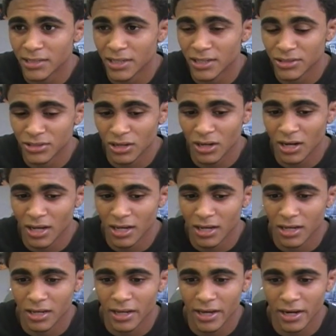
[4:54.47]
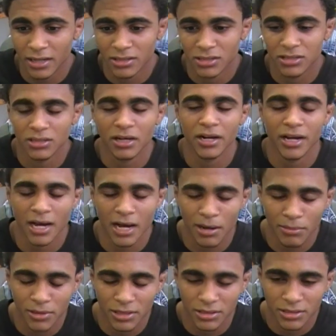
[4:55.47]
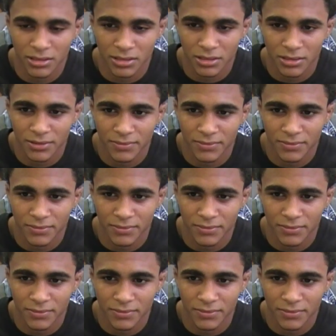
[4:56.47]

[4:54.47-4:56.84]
I started like getting study habits,